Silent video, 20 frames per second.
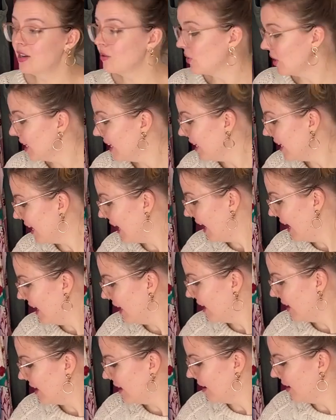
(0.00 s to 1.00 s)
really
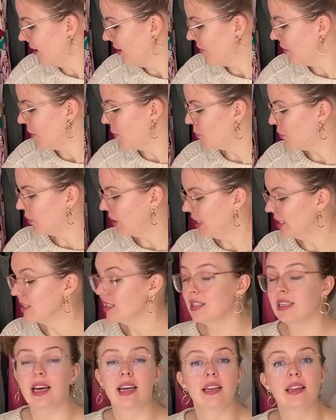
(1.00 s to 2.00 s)
like the
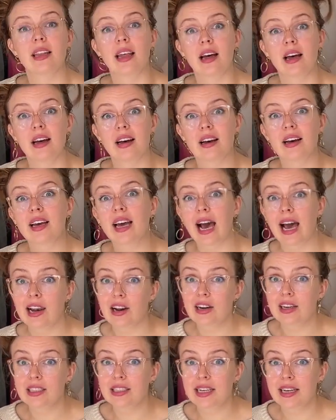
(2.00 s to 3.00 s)
print and the
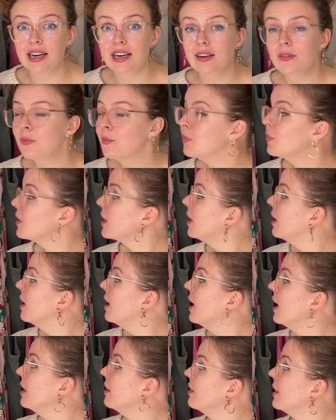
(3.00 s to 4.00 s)
colors here,
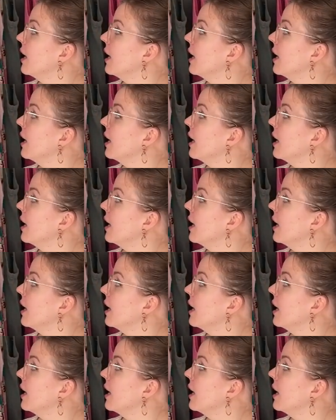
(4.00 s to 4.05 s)
and